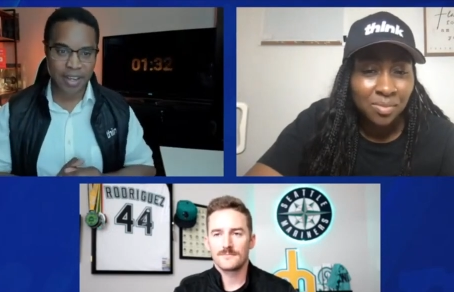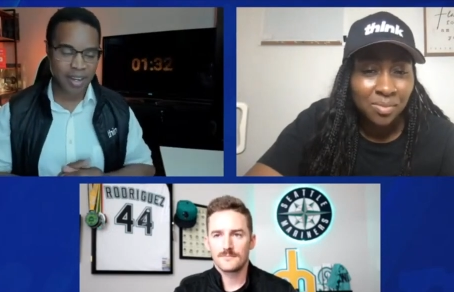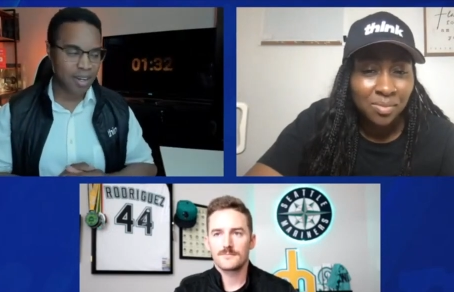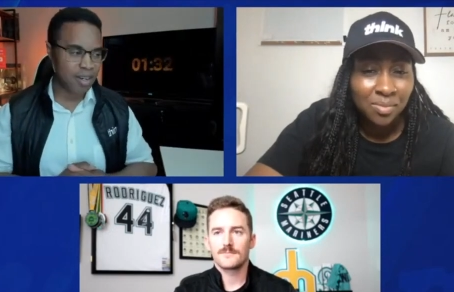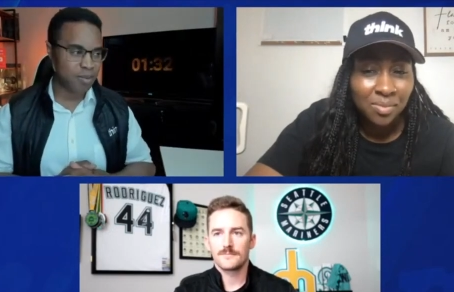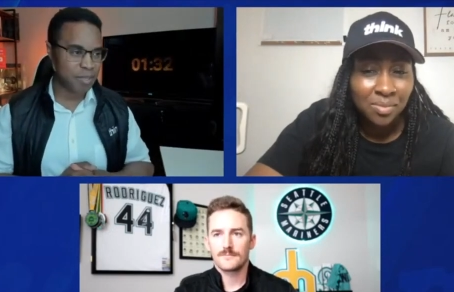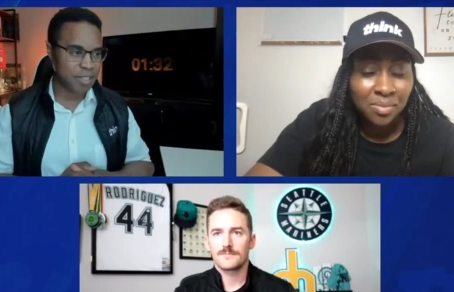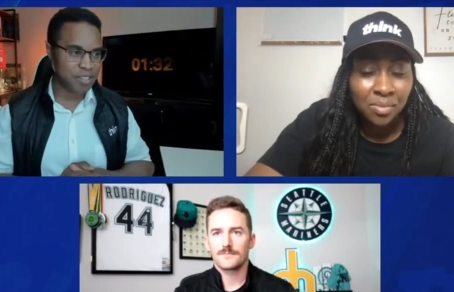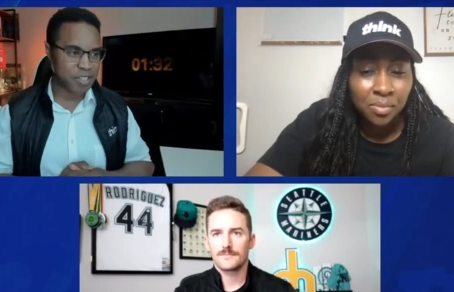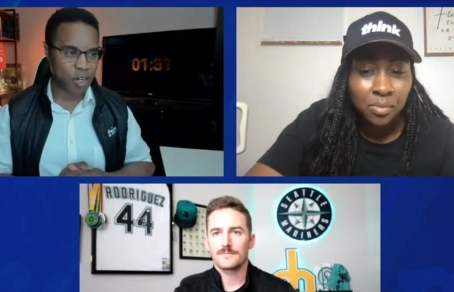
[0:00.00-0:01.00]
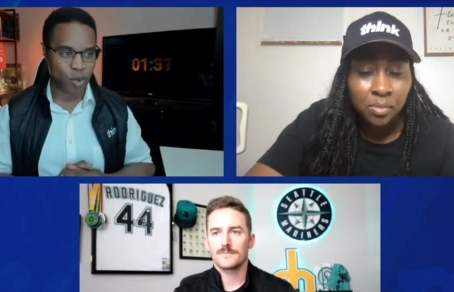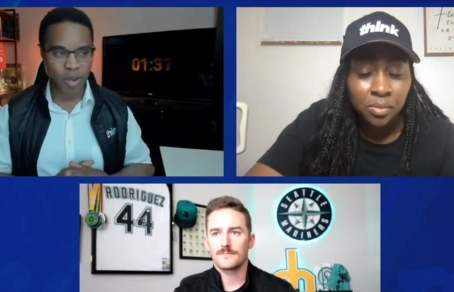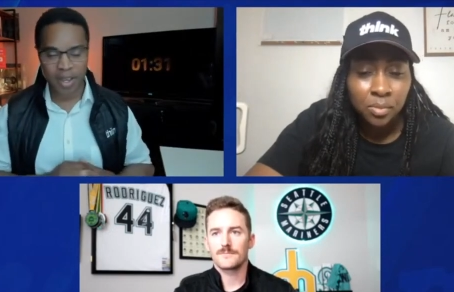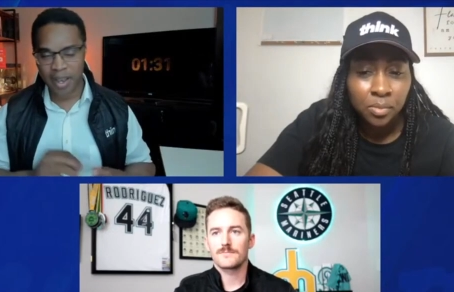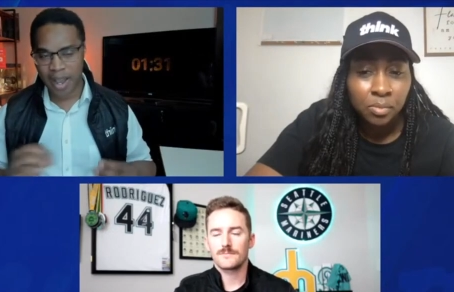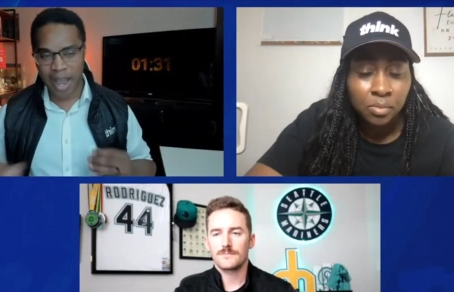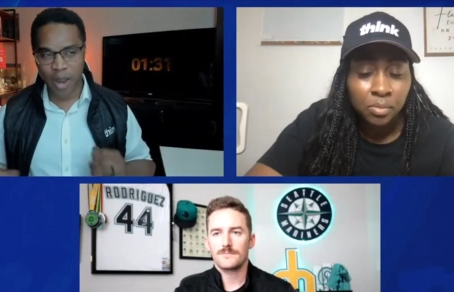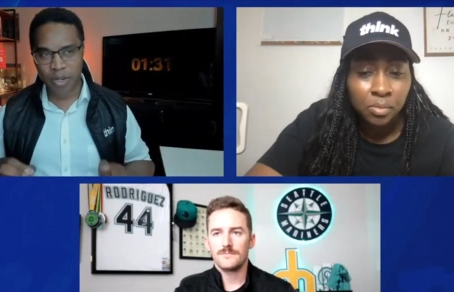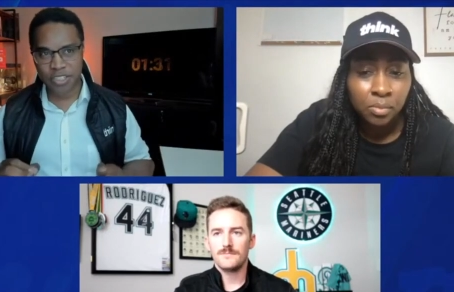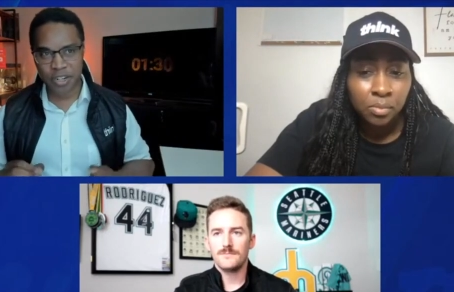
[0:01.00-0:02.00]
Speaker 1: um, and so I
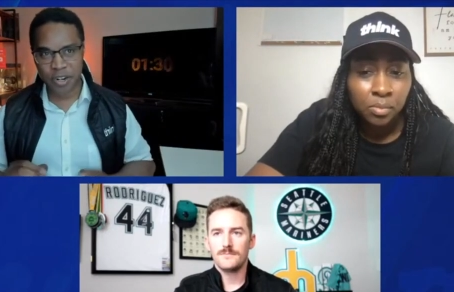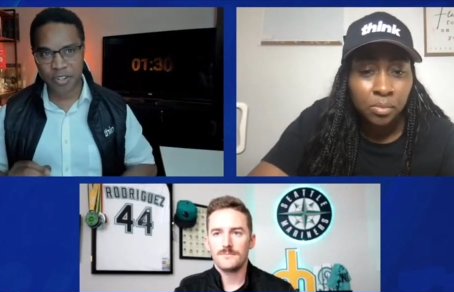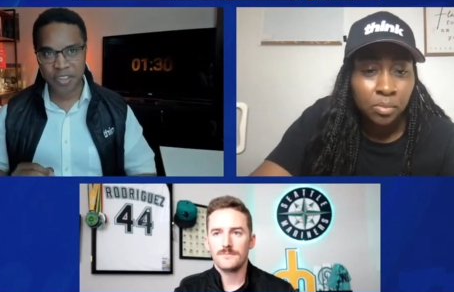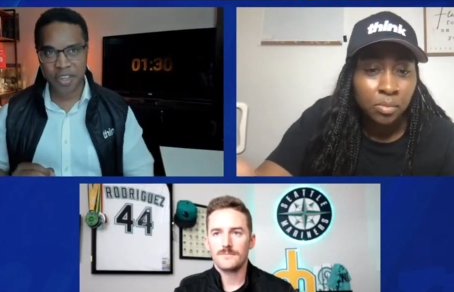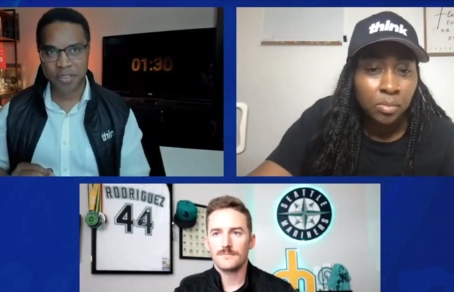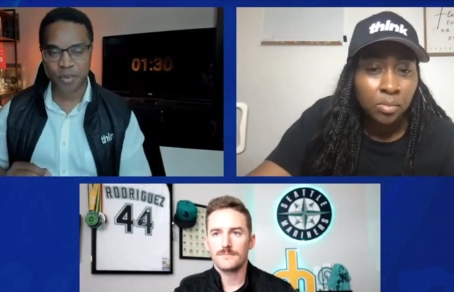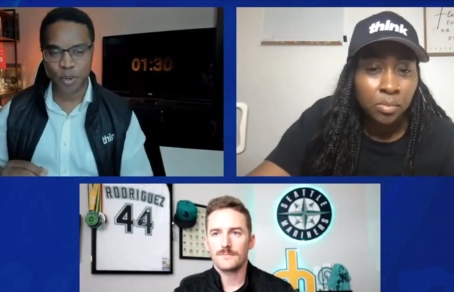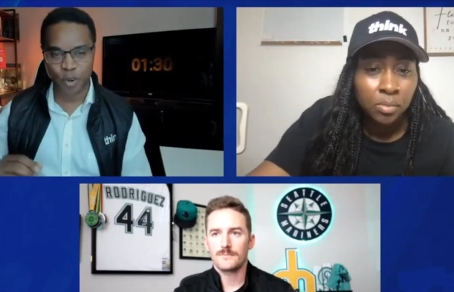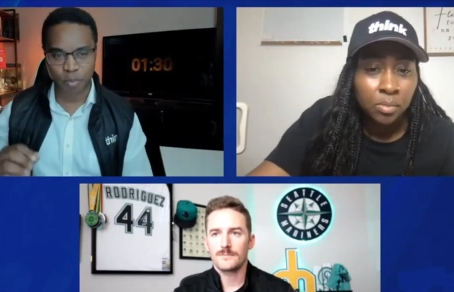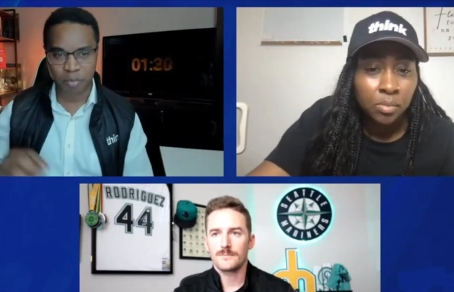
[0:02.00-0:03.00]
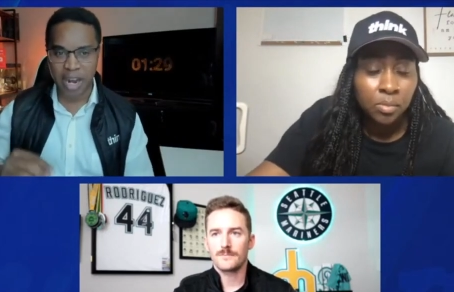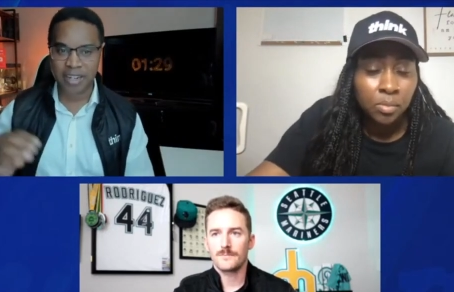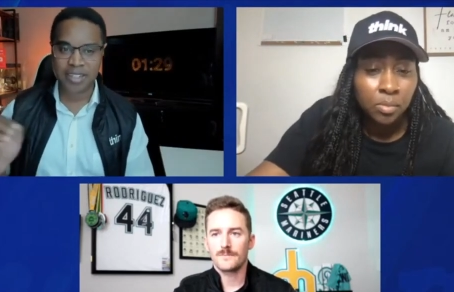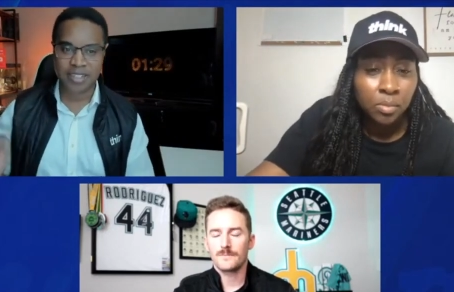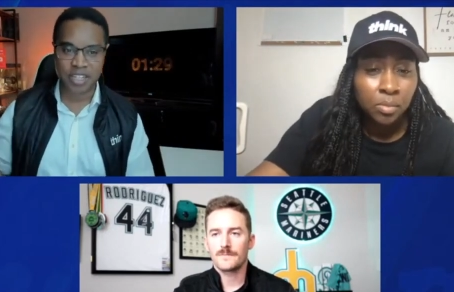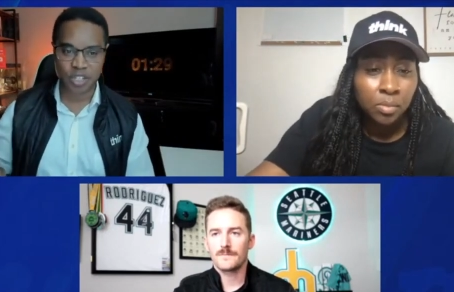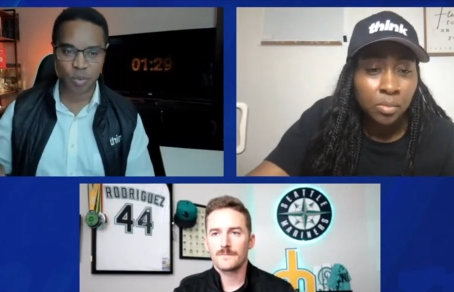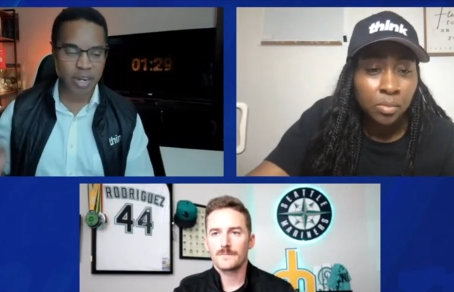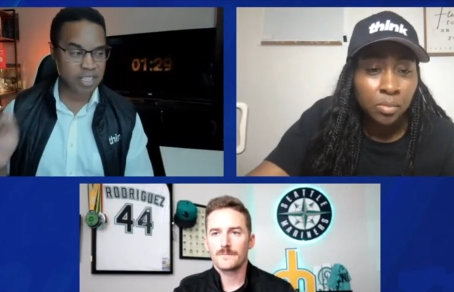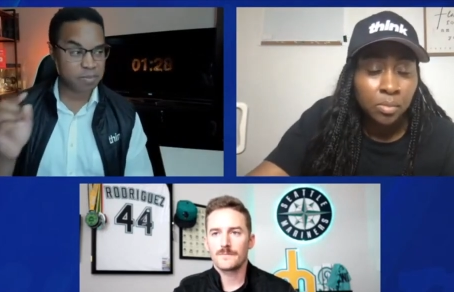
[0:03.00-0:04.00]
would start to think through monetization
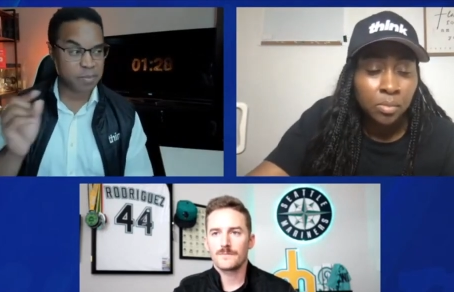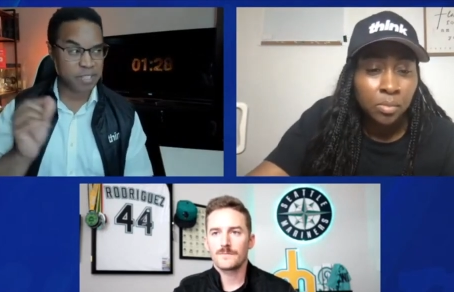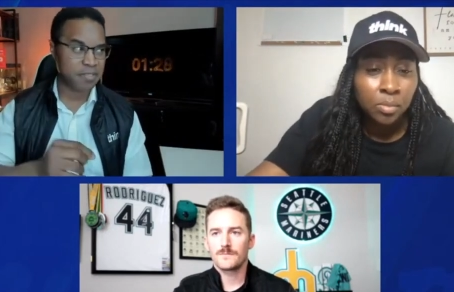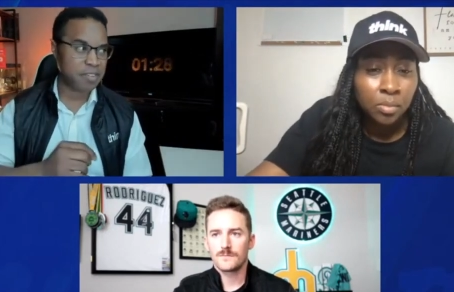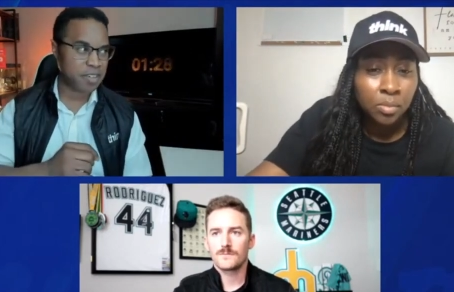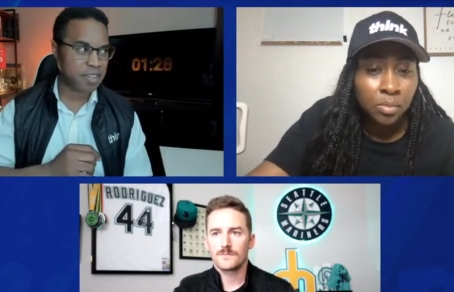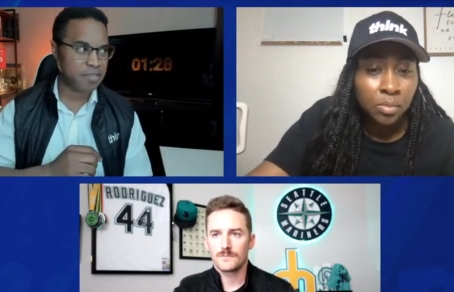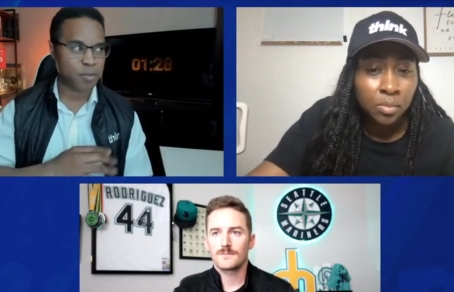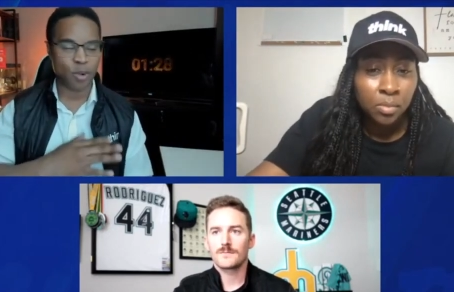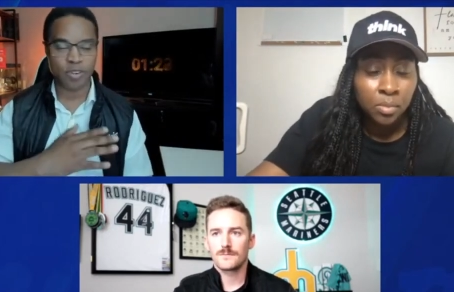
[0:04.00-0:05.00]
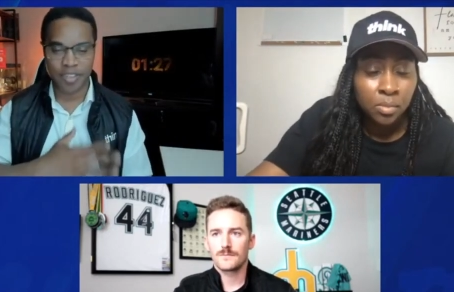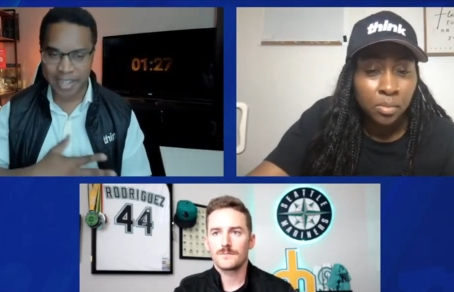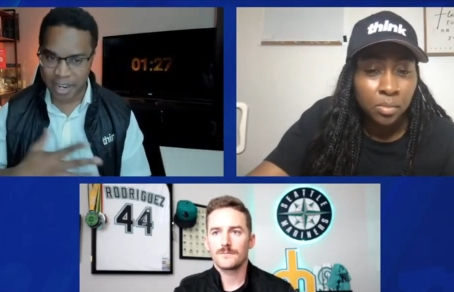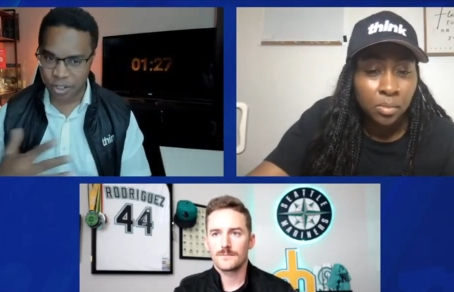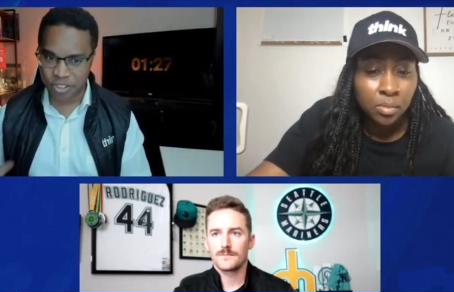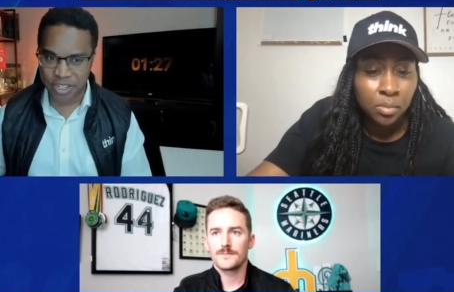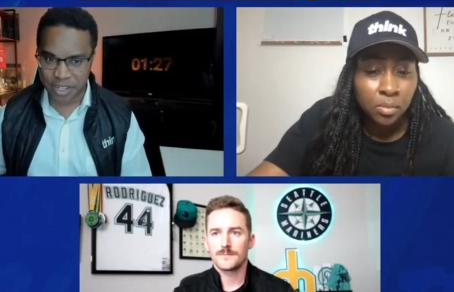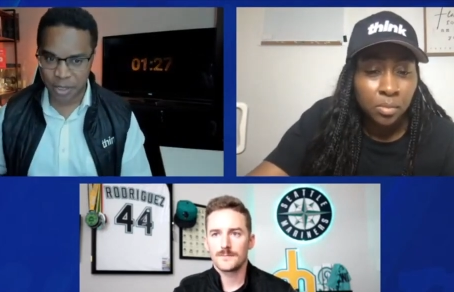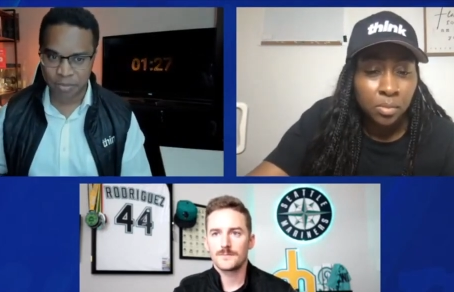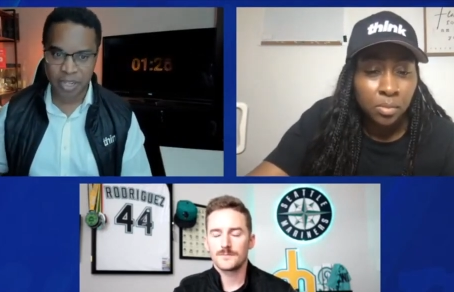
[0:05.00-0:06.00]
wise, specifically for the Couch
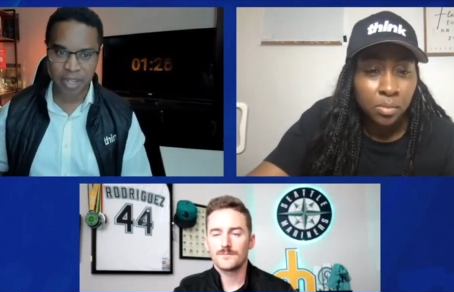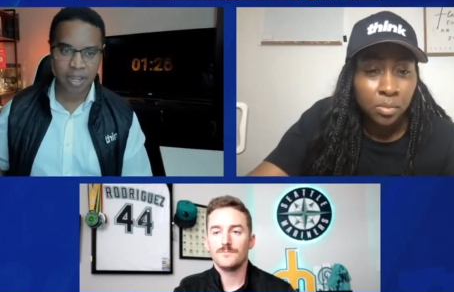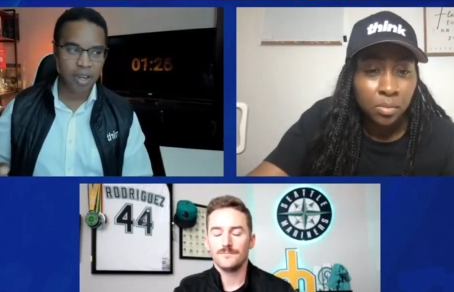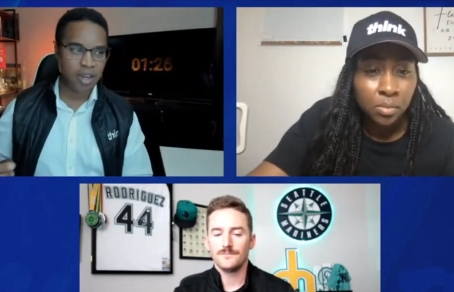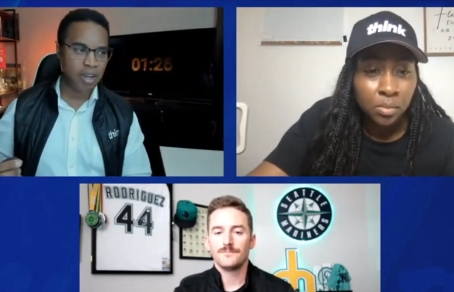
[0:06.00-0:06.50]
GM. Mm.